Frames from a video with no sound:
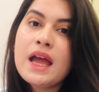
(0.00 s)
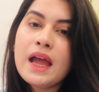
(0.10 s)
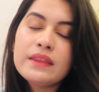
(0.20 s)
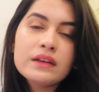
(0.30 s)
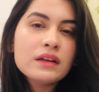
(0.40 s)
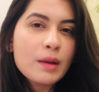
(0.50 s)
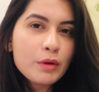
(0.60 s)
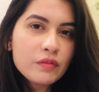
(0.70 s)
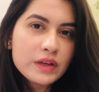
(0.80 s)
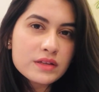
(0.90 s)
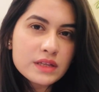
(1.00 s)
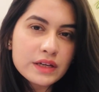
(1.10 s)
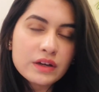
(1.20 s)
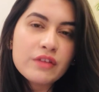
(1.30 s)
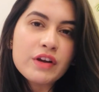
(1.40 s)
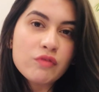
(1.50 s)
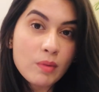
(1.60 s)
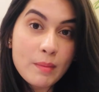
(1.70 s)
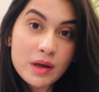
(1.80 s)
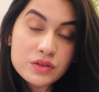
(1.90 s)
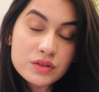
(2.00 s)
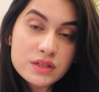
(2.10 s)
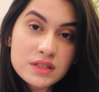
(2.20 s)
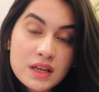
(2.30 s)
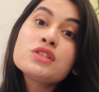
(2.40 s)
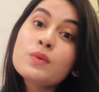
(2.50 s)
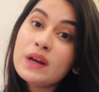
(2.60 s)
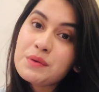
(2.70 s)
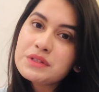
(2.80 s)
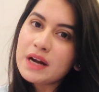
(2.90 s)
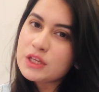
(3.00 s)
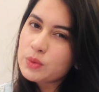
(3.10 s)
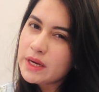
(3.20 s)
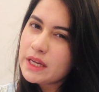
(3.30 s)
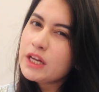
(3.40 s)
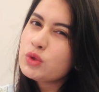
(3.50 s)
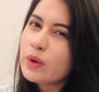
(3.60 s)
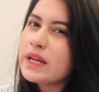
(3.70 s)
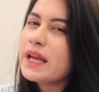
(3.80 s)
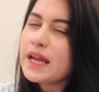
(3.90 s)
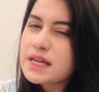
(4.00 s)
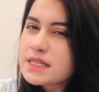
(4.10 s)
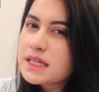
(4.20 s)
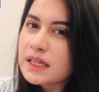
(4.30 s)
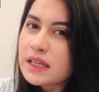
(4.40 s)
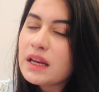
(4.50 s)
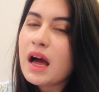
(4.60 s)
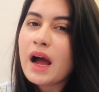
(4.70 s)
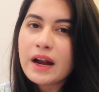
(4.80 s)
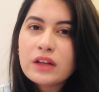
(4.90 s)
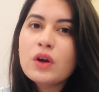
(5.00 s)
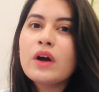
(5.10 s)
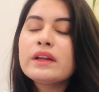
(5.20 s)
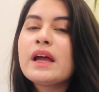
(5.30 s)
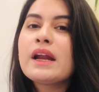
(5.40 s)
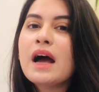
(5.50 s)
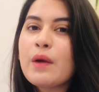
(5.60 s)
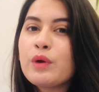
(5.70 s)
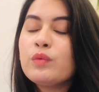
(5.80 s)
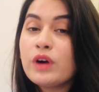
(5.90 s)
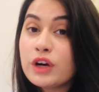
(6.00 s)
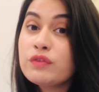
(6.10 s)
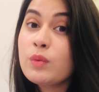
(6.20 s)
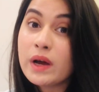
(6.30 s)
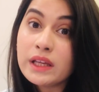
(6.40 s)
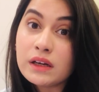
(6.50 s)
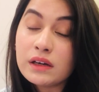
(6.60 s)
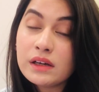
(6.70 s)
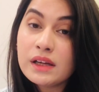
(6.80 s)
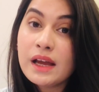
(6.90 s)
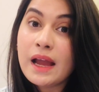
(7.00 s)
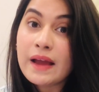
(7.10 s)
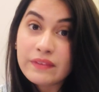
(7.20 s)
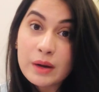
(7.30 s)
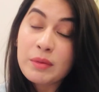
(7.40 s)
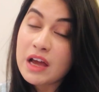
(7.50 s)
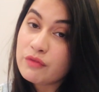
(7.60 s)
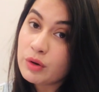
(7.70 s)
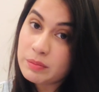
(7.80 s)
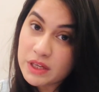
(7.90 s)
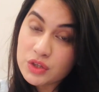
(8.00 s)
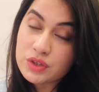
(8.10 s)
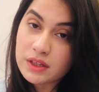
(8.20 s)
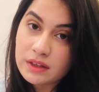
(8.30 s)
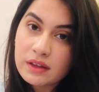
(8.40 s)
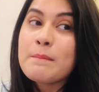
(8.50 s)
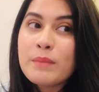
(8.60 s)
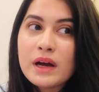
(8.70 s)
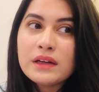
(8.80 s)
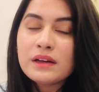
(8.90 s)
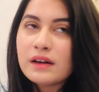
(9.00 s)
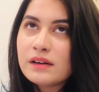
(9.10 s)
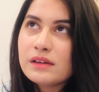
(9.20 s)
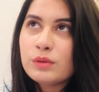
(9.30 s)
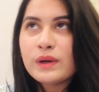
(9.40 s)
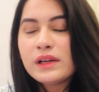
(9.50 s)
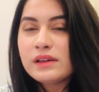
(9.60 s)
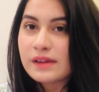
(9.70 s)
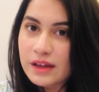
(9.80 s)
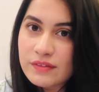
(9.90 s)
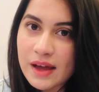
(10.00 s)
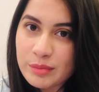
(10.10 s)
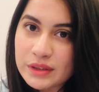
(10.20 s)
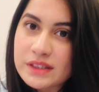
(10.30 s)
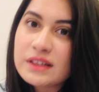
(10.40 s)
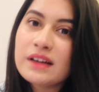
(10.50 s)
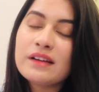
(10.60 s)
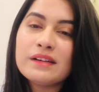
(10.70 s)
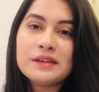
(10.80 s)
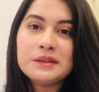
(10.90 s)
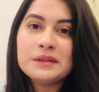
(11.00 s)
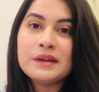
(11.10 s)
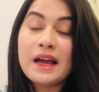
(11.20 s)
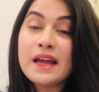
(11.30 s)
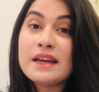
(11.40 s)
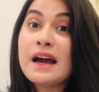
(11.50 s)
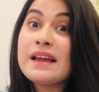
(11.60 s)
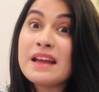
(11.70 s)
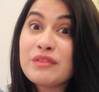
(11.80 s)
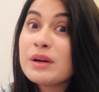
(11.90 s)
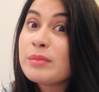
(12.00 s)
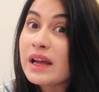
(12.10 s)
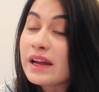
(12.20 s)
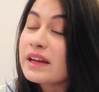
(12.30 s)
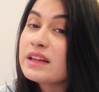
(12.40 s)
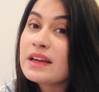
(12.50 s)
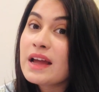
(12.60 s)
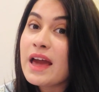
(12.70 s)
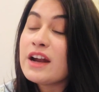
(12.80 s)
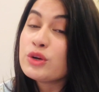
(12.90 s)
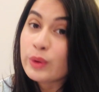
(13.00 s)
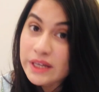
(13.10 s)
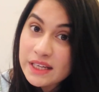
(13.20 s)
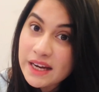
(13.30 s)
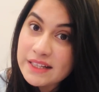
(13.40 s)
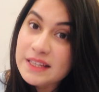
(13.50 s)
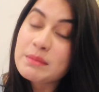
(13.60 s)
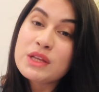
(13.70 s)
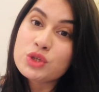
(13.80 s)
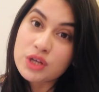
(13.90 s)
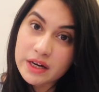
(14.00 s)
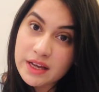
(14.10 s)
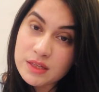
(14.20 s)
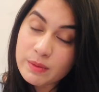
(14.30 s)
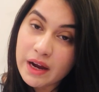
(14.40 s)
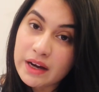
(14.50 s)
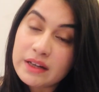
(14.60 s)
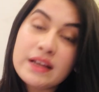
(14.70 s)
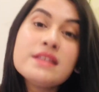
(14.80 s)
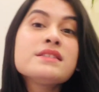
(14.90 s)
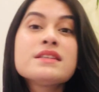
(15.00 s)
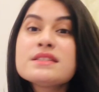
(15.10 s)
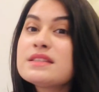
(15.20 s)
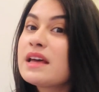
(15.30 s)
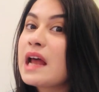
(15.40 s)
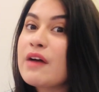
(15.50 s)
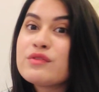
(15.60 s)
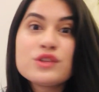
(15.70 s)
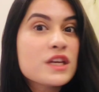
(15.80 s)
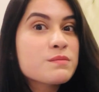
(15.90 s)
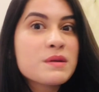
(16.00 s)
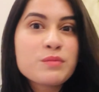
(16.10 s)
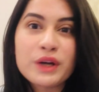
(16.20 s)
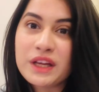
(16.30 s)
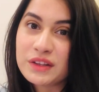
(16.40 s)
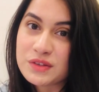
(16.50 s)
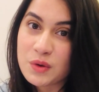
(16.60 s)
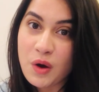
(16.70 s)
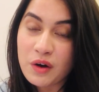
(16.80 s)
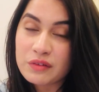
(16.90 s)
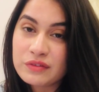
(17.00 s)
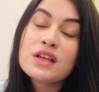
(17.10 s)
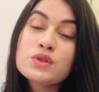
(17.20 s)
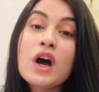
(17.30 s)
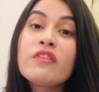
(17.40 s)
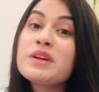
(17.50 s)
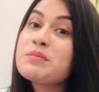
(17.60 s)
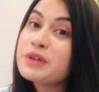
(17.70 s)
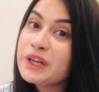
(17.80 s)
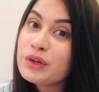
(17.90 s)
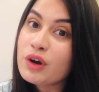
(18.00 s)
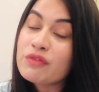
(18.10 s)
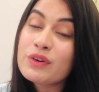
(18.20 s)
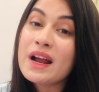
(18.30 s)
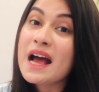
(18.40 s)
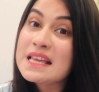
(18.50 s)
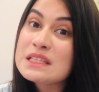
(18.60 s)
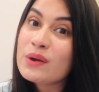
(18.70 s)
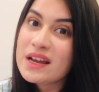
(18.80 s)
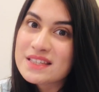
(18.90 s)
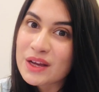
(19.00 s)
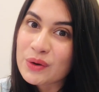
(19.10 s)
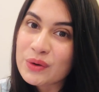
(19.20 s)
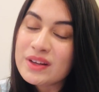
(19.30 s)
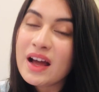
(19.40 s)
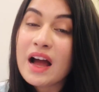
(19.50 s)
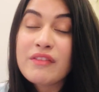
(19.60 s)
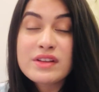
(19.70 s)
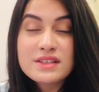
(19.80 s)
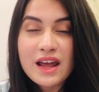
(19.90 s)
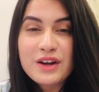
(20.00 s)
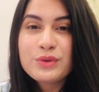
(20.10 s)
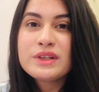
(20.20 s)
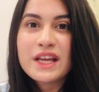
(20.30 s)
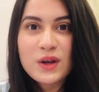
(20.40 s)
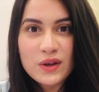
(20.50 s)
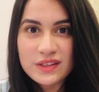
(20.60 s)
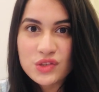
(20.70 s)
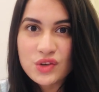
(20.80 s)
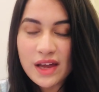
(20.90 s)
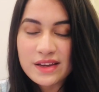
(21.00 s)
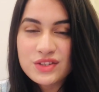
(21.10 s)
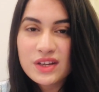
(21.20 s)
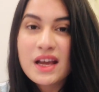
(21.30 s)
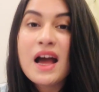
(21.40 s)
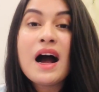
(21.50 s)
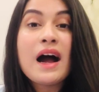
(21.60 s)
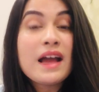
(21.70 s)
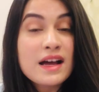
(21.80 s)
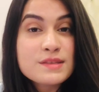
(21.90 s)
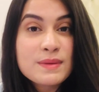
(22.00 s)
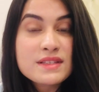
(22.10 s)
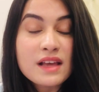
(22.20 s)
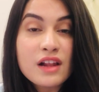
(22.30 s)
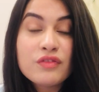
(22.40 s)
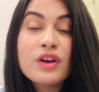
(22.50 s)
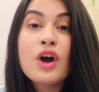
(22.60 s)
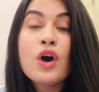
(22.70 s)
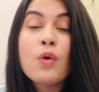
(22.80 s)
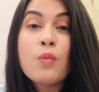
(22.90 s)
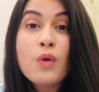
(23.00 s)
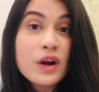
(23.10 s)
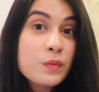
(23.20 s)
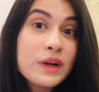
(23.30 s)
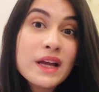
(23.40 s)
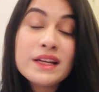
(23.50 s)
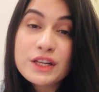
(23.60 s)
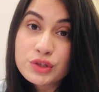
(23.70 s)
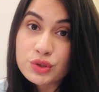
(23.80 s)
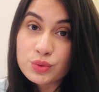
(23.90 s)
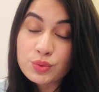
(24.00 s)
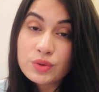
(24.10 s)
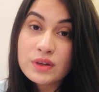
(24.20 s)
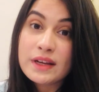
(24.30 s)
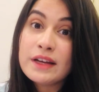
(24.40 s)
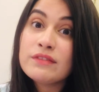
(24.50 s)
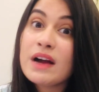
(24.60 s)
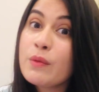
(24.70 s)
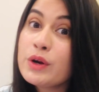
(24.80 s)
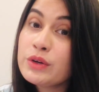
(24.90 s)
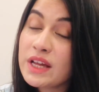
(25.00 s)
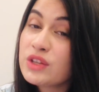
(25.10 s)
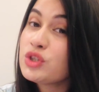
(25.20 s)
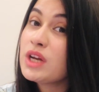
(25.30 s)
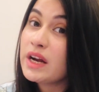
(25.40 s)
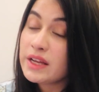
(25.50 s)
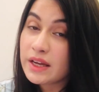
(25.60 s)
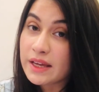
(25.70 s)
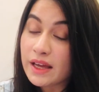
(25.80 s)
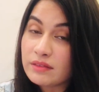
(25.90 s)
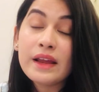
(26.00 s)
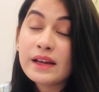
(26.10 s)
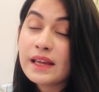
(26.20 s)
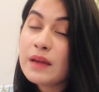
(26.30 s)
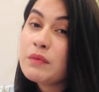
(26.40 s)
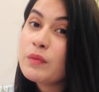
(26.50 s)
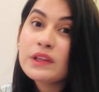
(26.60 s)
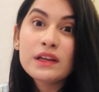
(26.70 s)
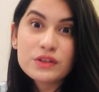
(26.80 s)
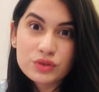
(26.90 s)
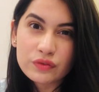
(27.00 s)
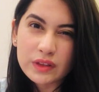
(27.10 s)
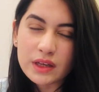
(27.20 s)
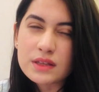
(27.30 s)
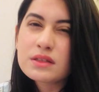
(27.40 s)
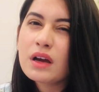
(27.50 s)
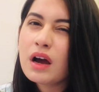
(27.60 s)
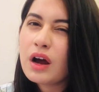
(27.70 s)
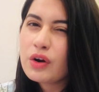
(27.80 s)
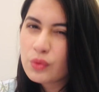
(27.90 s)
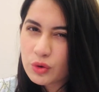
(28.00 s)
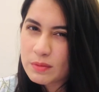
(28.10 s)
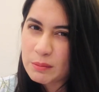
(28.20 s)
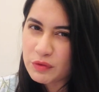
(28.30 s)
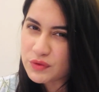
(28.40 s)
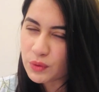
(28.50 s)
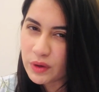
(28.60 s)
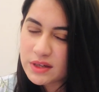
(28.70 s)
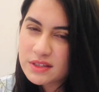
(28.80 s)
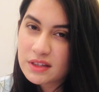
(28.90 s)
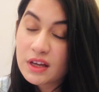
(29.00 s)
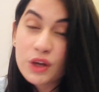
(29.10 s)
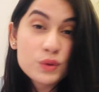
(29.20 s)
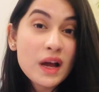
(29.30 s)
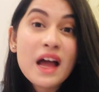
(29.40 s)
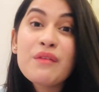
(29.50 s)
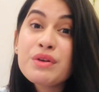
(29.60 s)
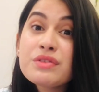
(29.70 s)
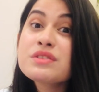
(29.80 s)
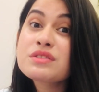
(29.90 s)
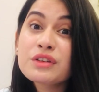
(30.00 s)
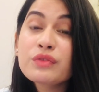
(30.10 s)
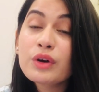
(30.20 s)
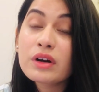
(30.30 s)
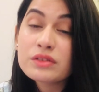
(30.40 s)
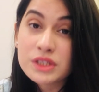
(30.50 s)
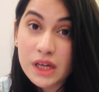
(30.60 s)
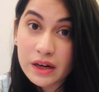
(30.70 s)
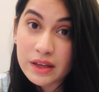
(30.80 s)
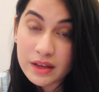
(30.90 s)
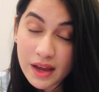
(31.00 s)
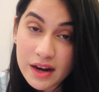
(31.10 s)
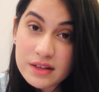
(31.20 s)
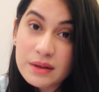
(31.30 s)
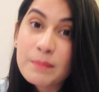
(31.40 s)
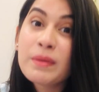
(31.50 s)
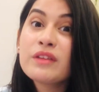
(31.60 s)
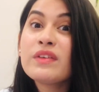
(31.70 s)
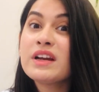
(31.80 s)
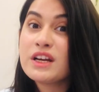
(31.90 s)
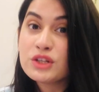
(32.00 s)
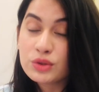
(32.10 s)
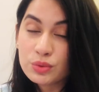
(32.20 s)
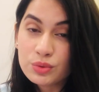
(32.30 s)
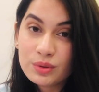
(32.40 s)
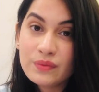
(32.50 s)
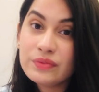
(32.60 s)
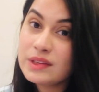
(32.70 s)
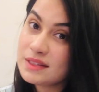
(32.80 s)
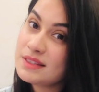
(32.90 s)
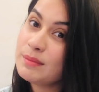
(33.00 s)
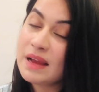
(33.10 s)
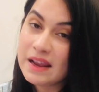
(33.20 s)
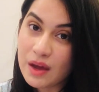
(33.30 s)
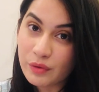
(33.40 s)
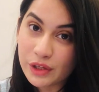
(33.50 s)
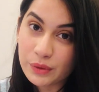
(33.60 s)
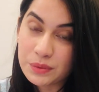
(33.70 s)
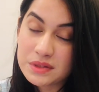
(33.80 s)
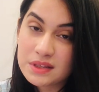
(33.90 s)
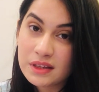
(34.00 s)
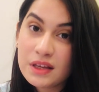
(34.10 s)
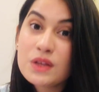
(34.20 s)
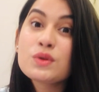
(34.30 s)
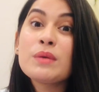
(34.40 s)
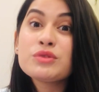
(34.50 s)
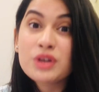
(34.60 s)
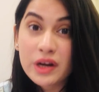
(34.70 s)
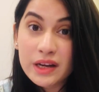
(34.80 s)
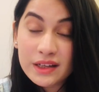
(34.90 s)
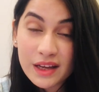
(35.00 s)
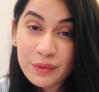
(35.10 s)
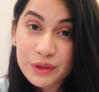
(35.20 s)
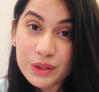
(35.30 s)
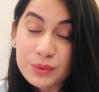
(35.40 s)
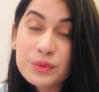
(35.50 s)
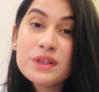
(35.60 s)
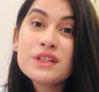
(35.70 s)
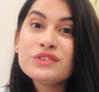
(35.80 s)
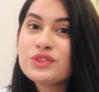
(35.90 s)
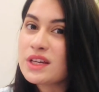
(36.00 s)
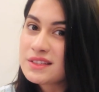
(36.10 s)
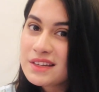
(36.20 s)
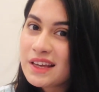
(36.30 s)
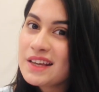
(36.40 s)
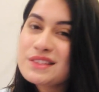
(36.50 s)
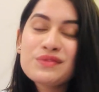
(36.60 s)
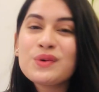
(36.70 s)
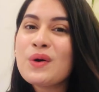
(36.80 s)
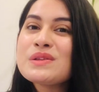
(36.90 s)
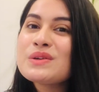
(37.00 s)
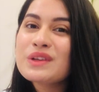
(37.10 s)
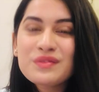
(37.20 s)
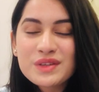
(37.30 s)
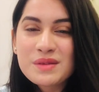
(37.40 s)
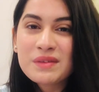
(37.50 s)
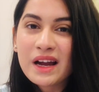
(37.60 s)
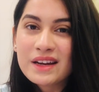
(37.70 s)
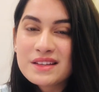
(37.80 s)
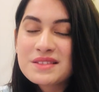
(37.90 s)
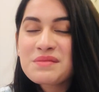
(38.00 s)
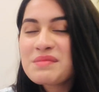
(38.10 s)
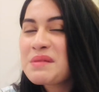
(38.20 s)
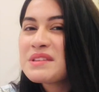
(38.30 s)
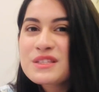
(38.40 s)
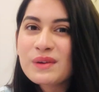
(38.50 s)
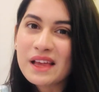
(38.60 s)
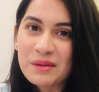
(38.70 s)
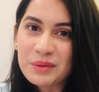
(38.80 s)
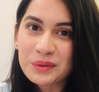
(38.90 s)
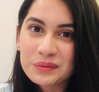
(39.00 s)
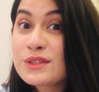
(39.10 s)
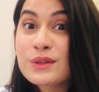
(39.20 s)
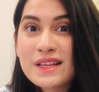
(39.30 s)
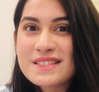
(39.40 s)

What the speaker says: And then a couple of years later, I went for my master's. So when I was graduating in 2018, I had thought that I will work for 1 year and then apply for a PhD. But, well, life happened and I never applied. And in 2019, my GRE expired, and since then, I've just been putting this off. So after putting it off for as long as I could, I've decided to take on this challenge. I asked myself, what would I need to do if I were to take GRE again? And I came up with a list of things, a roadmap of sorts. So I haven't registered for GRE yet, but when I do, this is the plan I will use. So I'm sharing it here with you, just in case if you're also looking for some guidance, maybe this will help you. So let's